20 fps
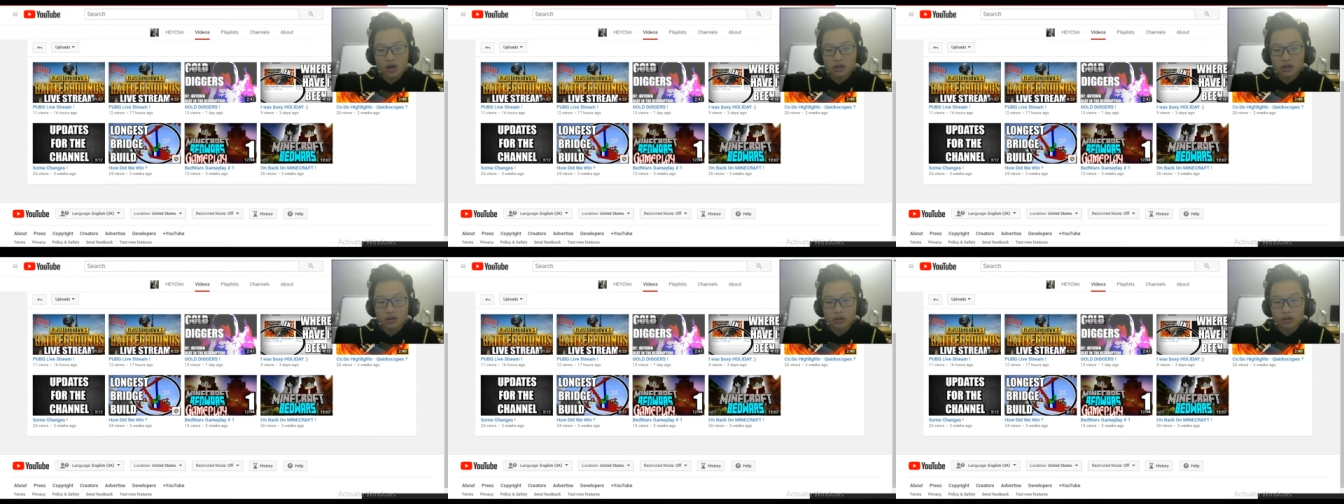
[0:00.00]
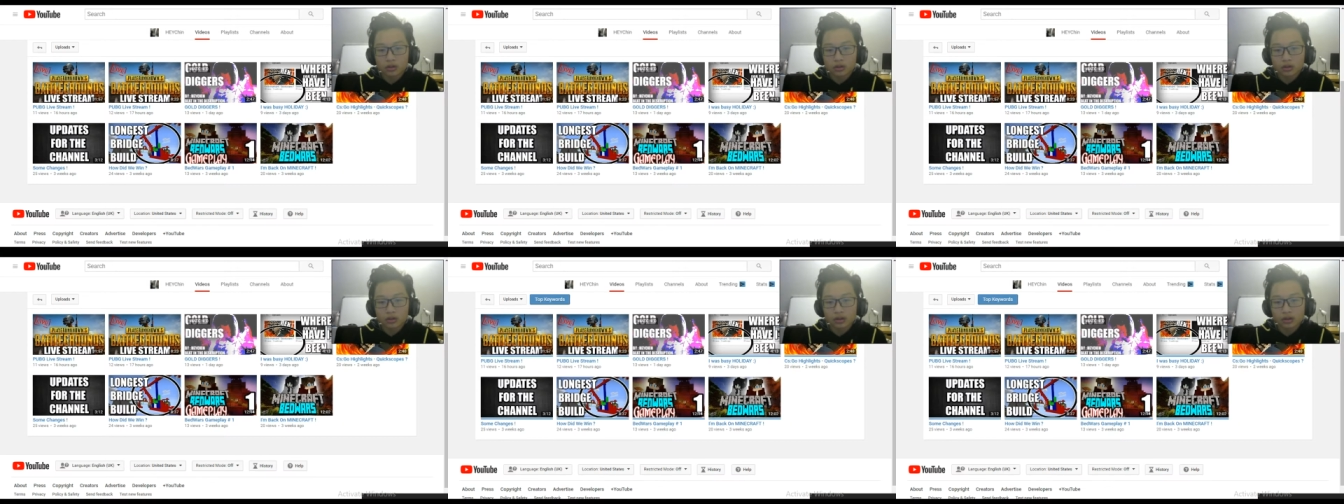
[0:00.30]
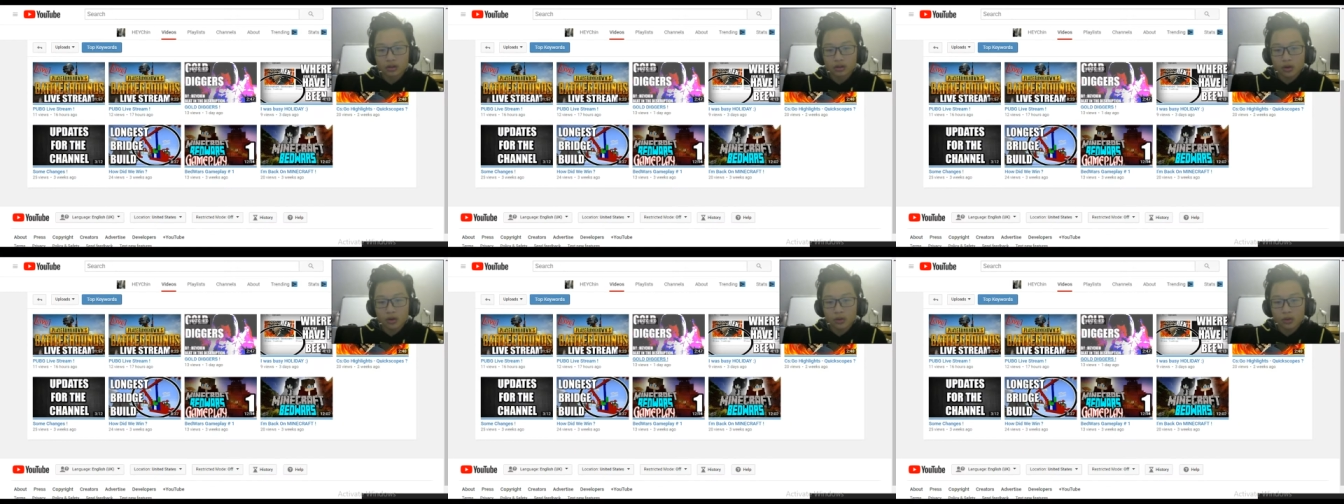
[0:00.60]
called
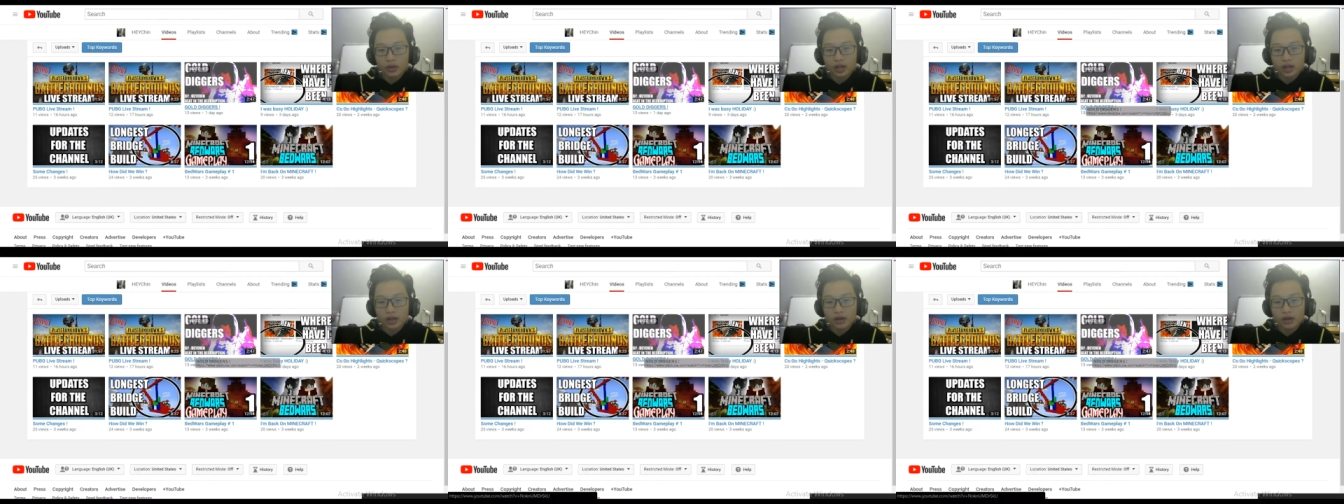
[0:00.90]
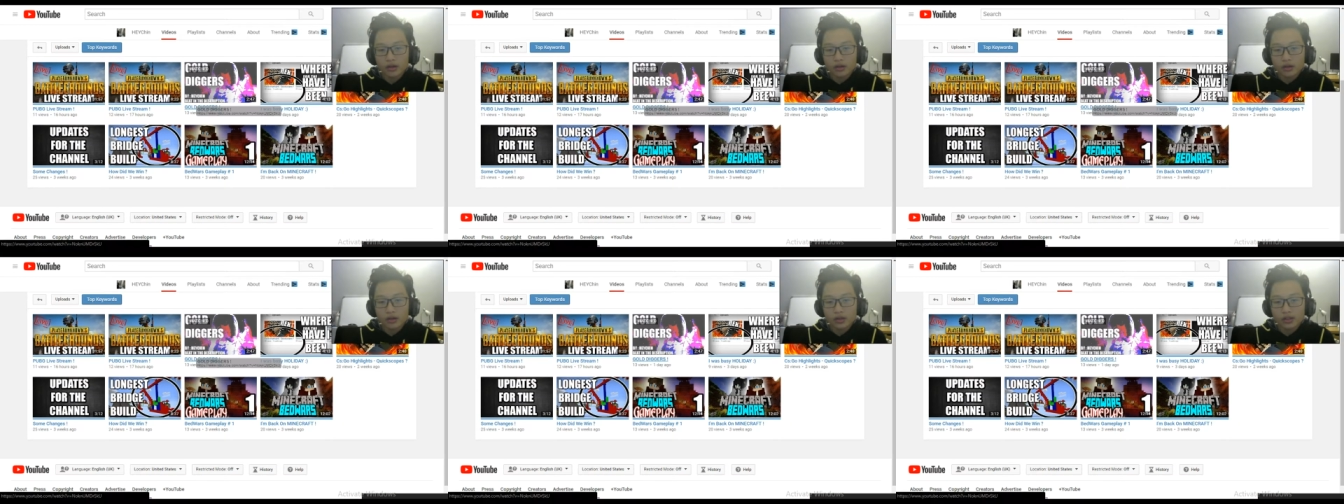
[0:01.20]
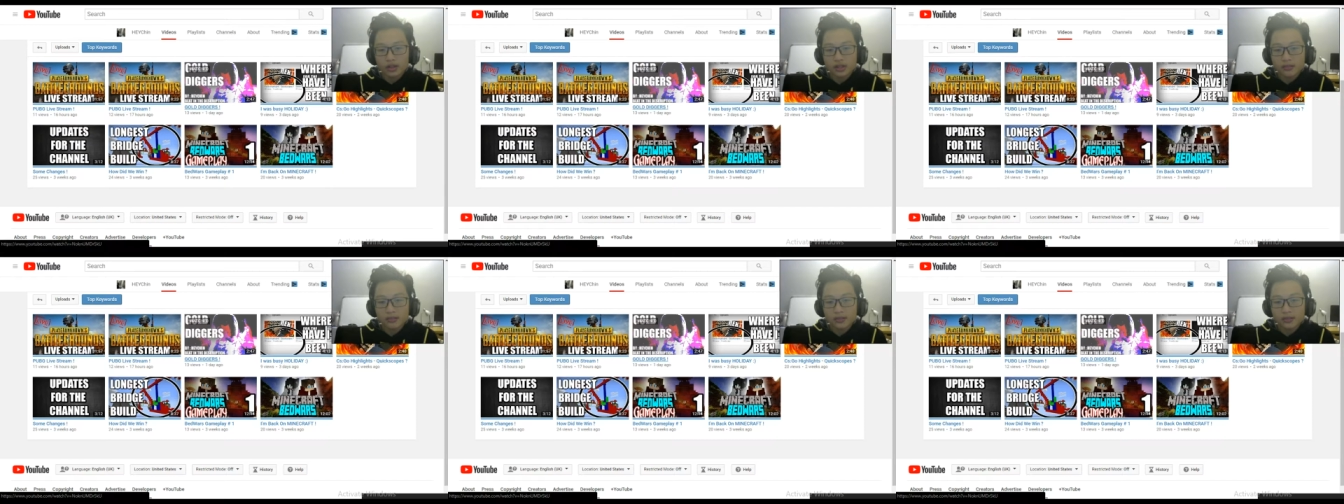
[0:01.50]
Gold Diggers.
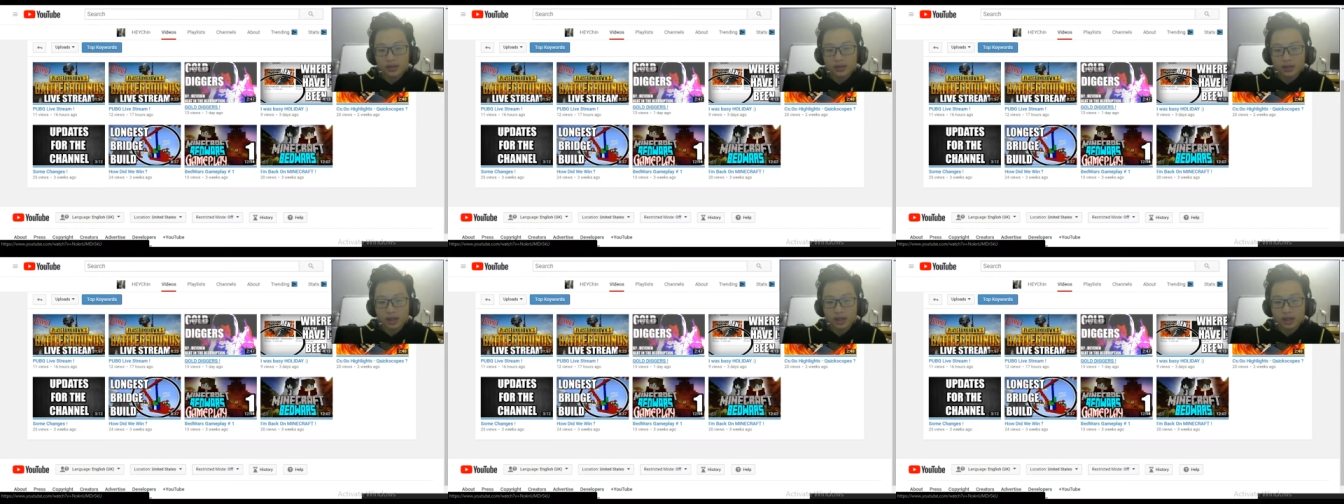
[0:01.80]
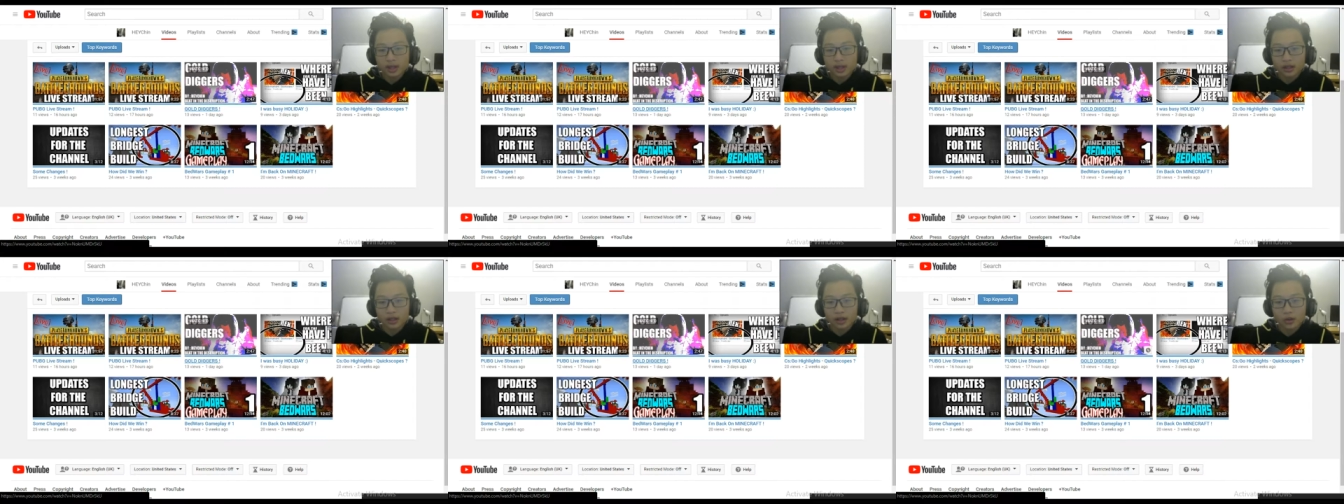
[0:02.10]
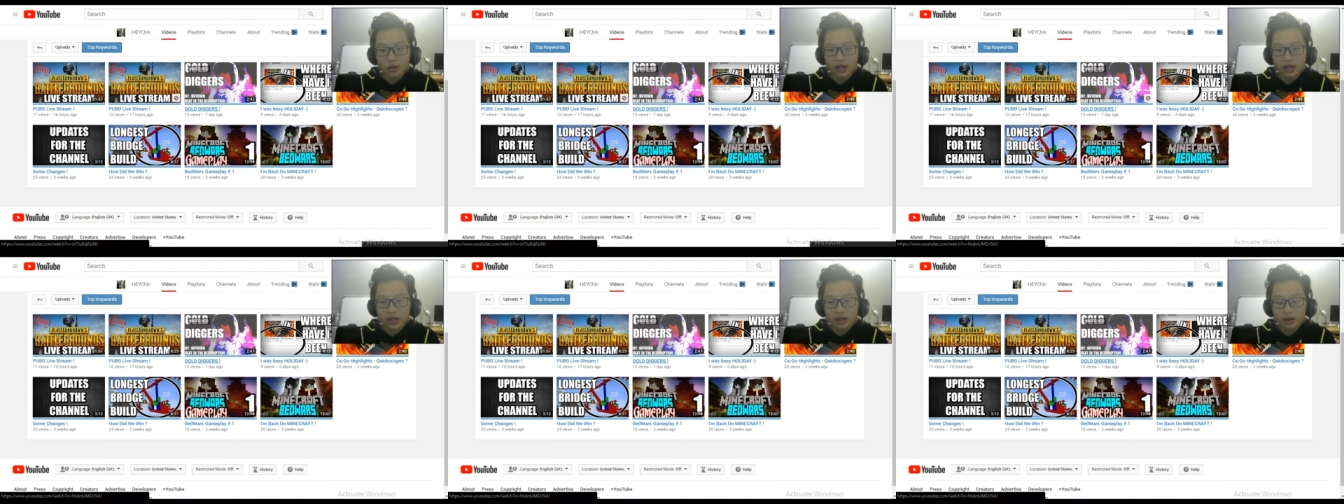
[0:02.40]
Some um, yeah,
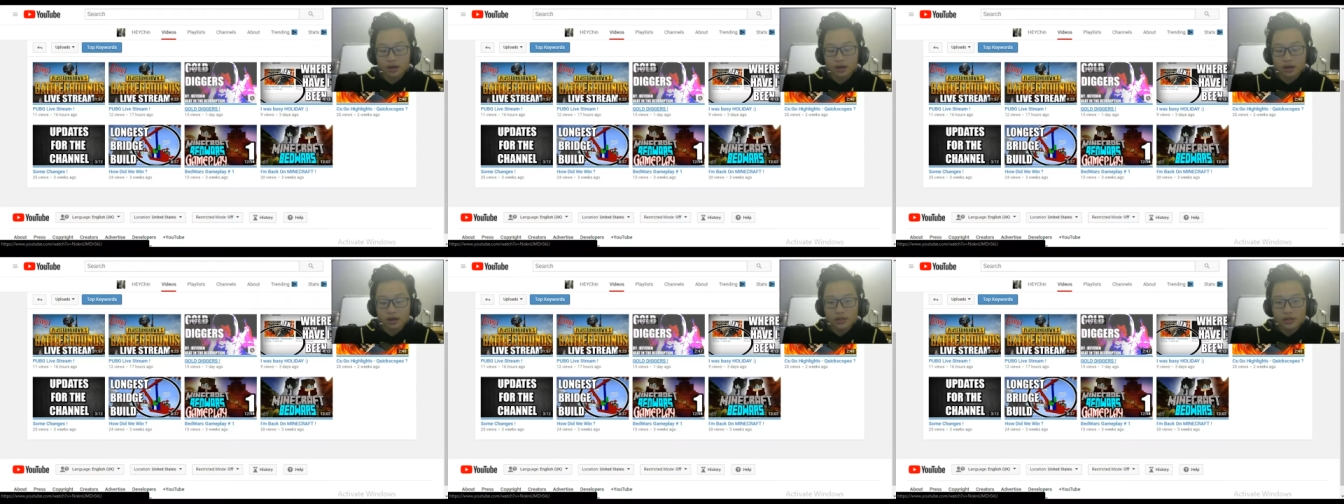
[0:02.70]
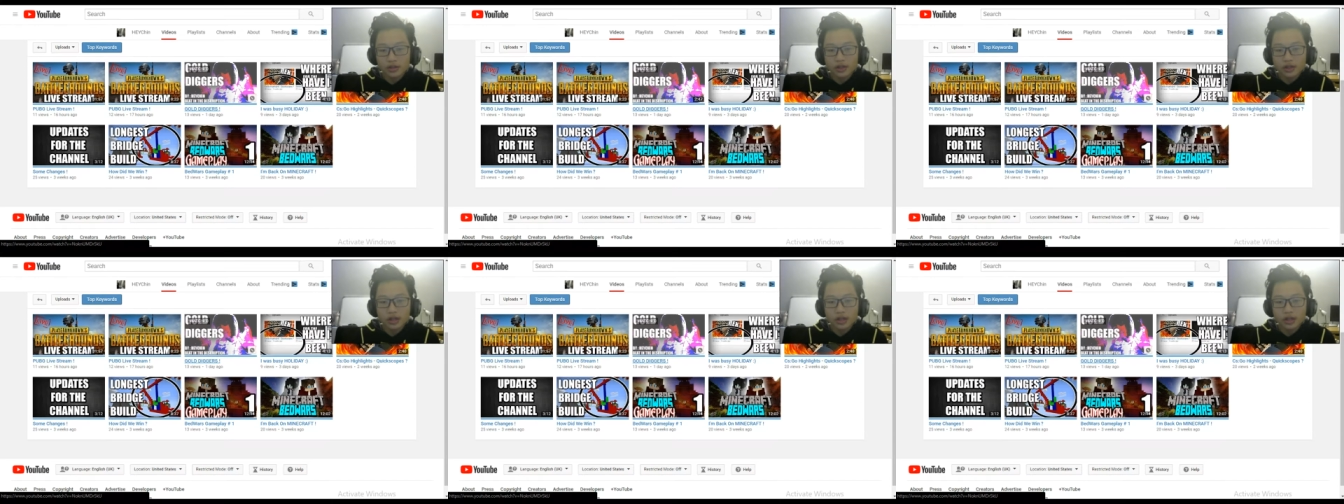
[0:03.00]
Gold Diggers.